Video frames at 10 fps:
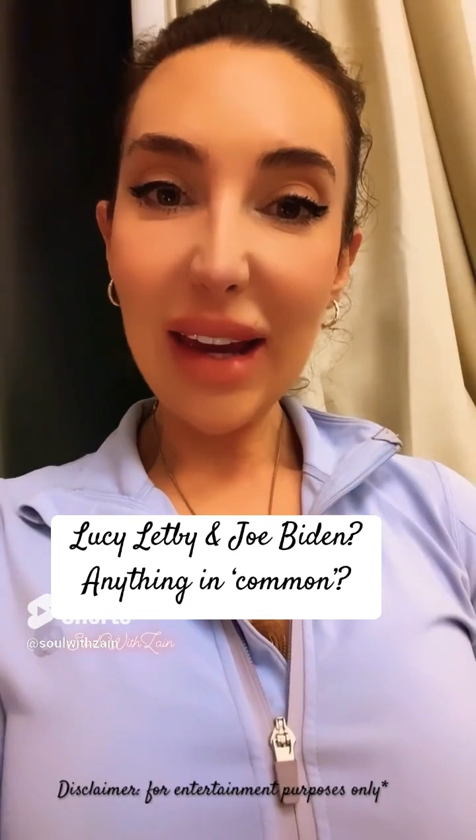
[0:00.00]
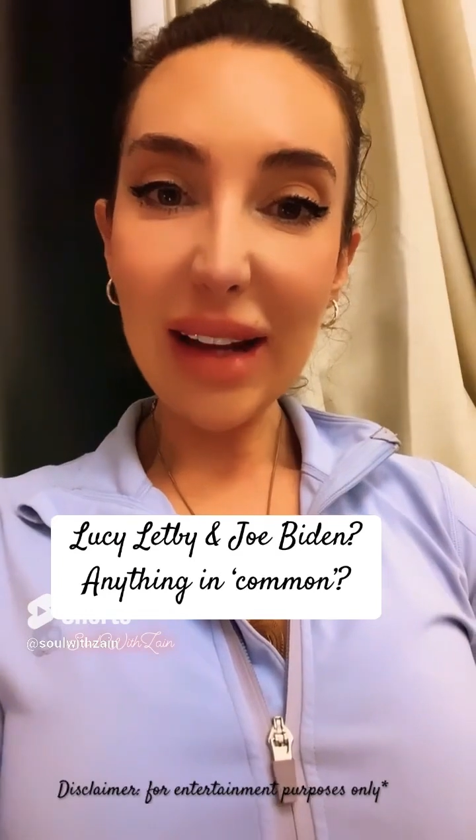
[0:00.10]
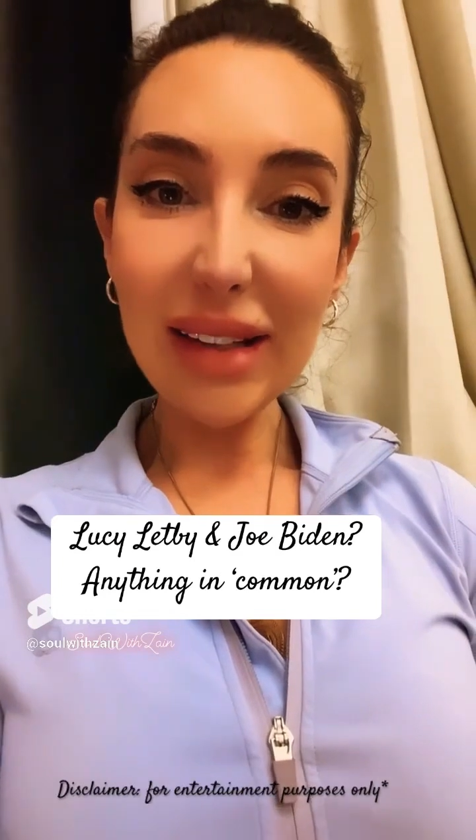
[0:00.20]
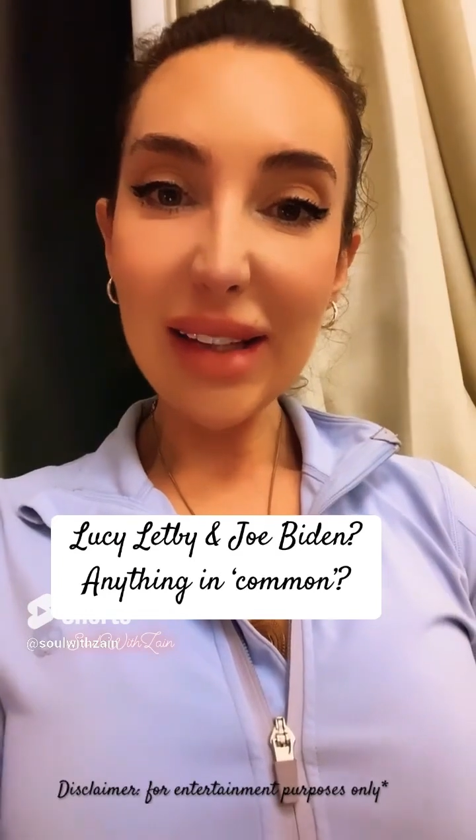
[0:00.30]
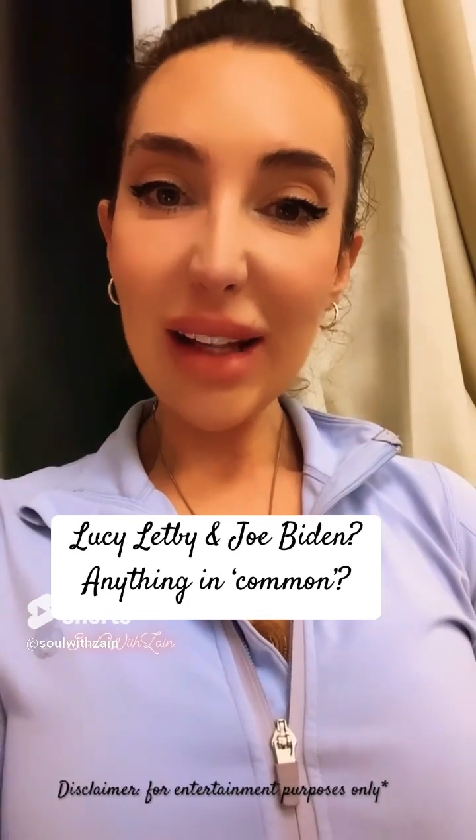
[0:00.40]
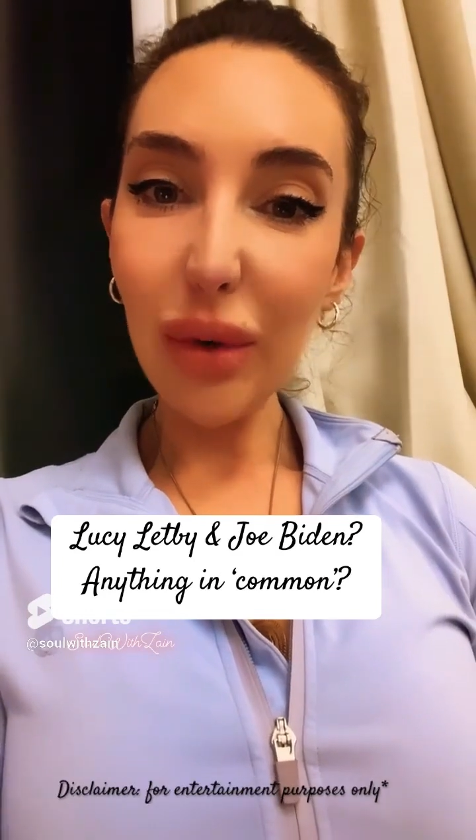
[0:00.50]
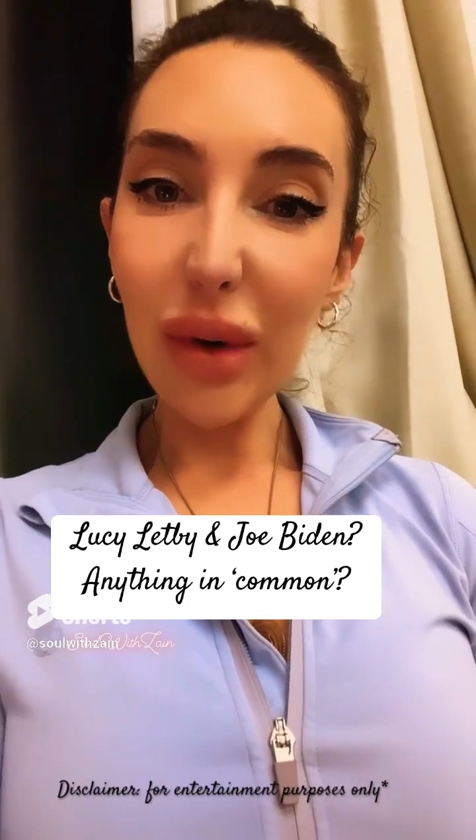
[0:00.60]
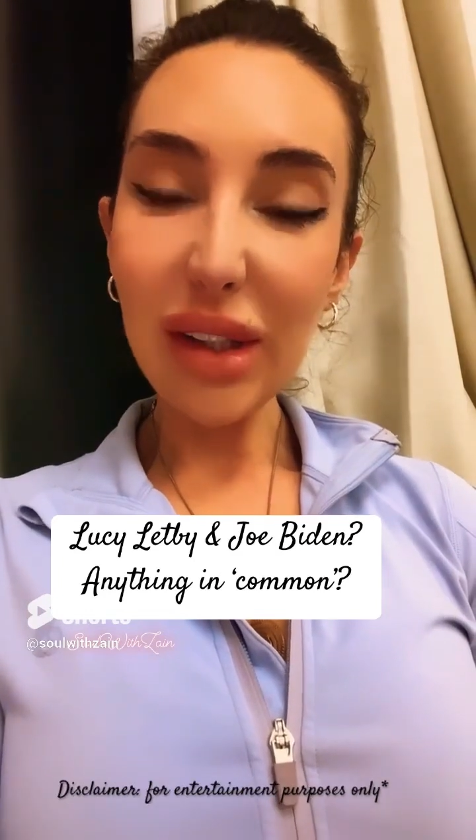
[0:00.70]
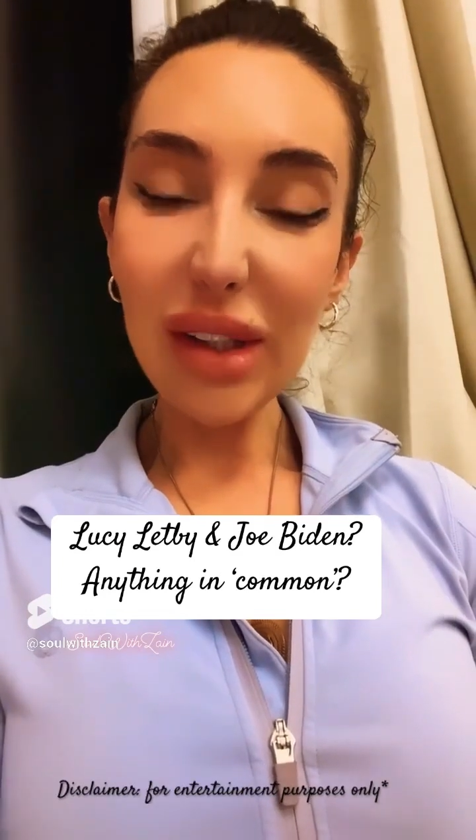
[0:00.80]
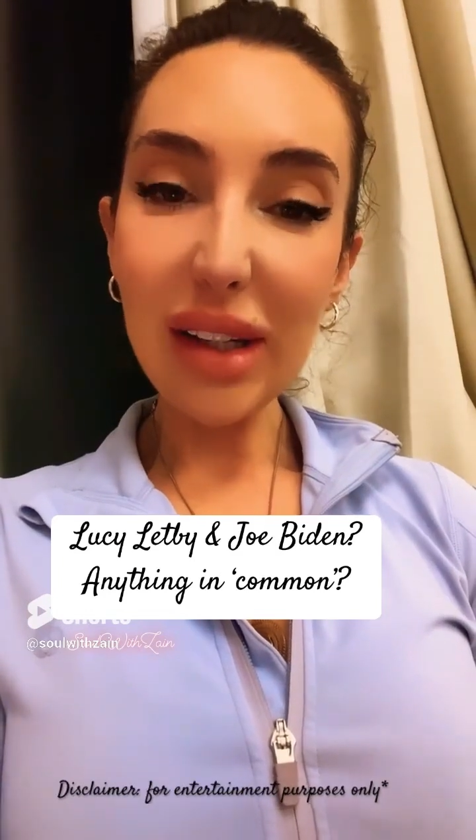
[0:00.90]
Answer that
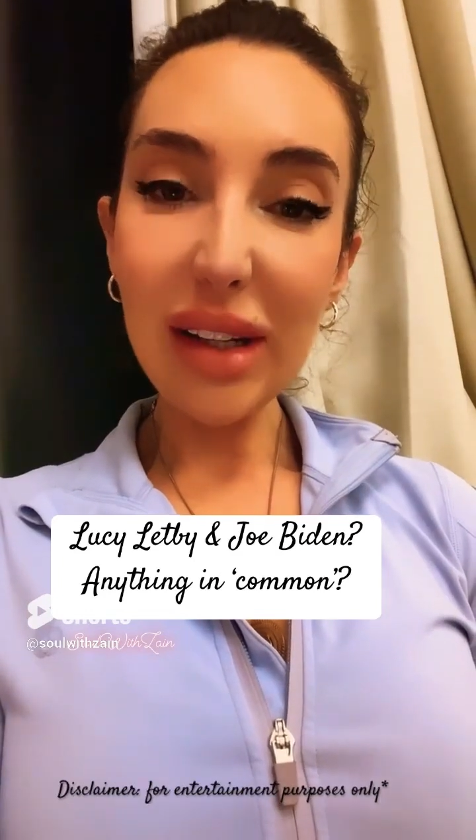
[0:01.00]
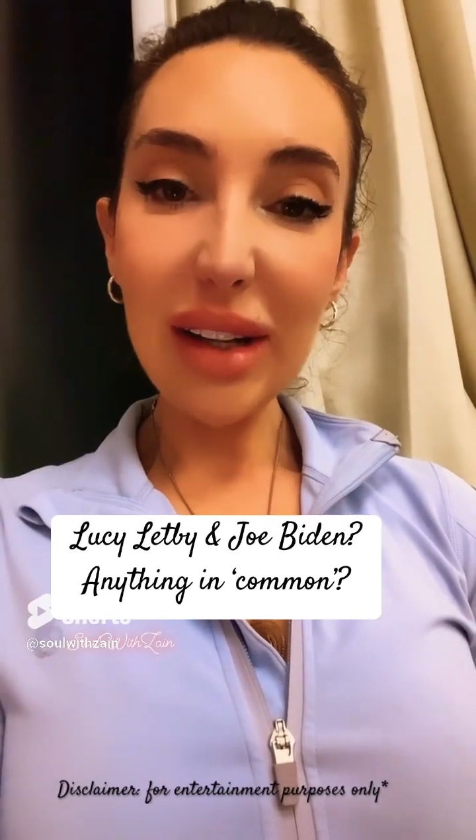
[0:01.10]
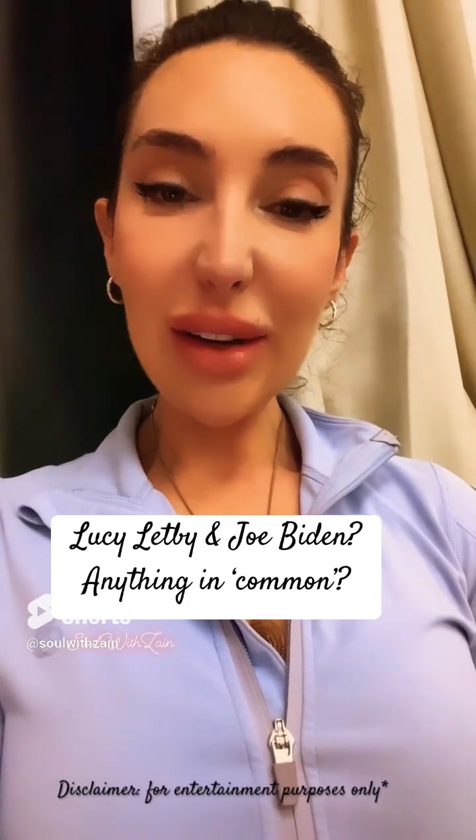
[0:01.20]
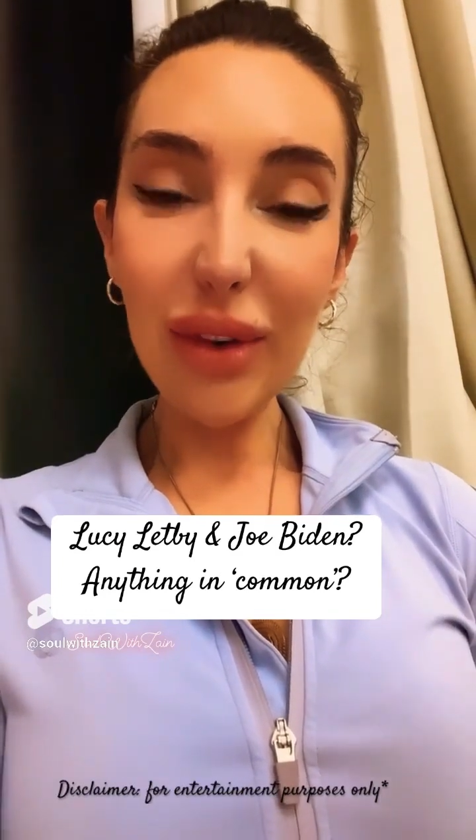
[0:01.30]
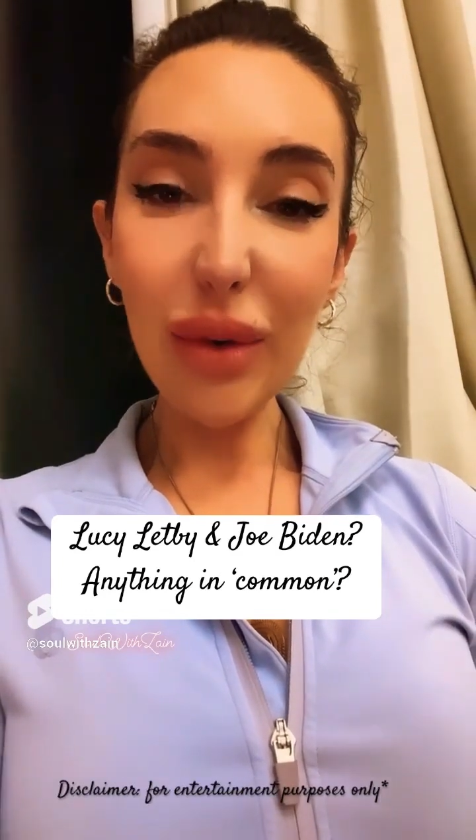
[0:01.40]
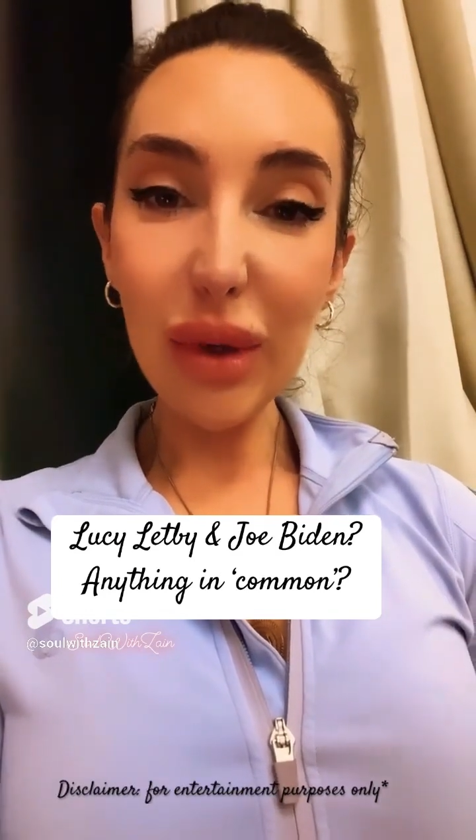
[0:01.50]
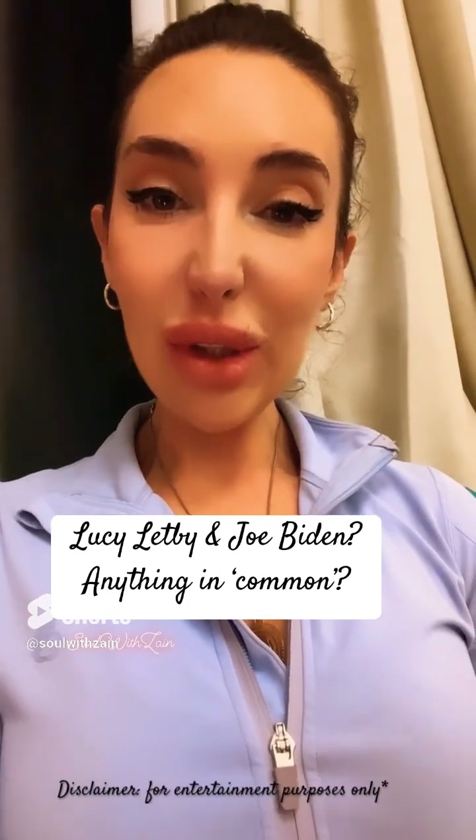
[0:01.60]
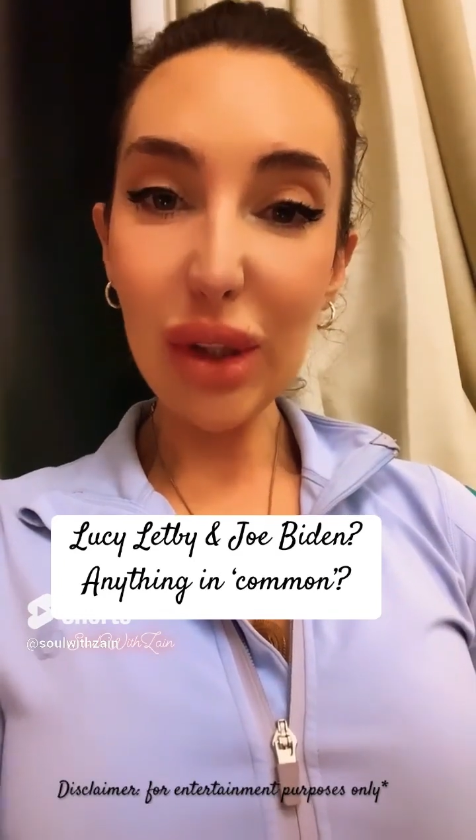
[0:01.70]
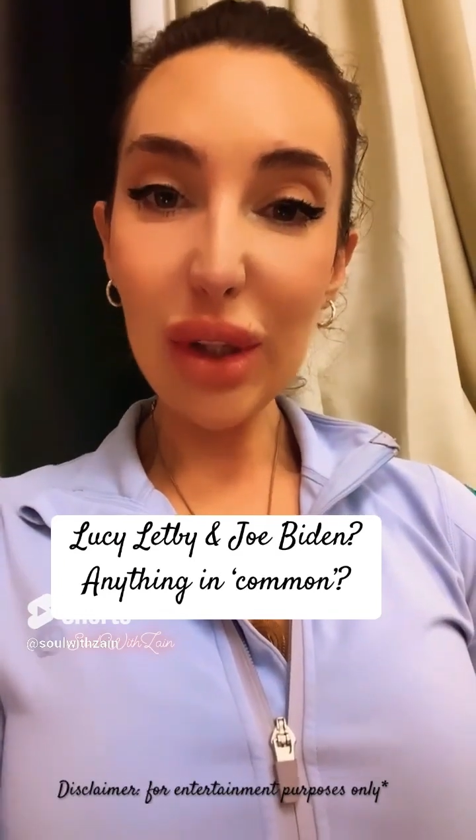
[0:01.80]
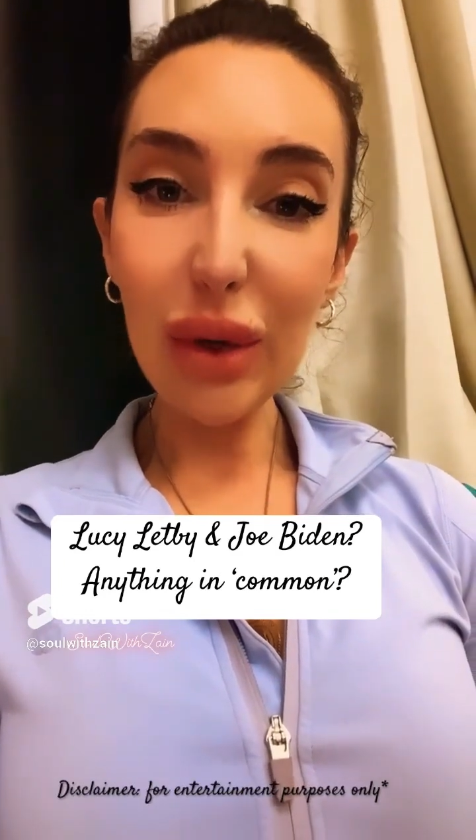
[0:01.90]
question if you wish
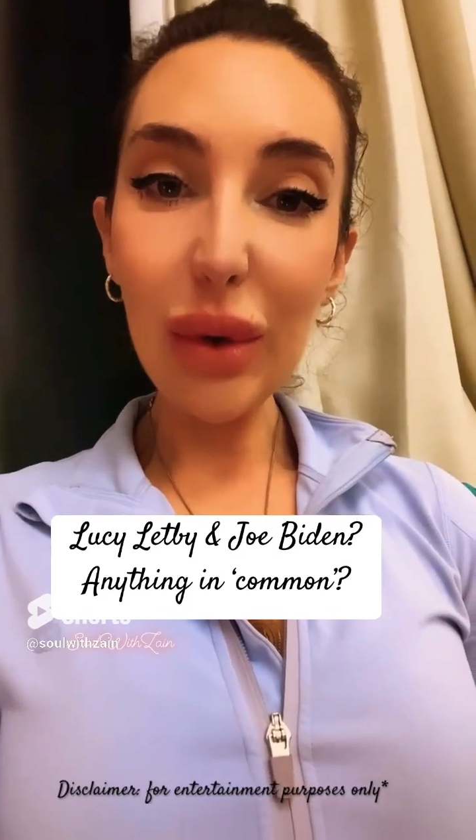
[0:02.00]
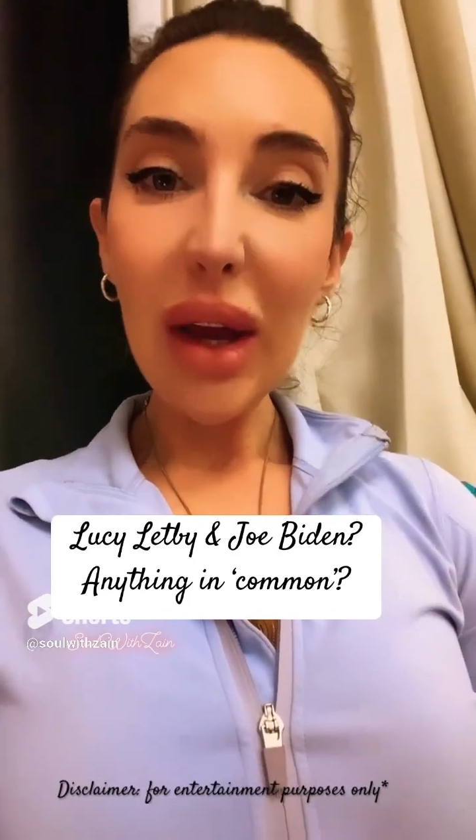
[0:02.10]
to,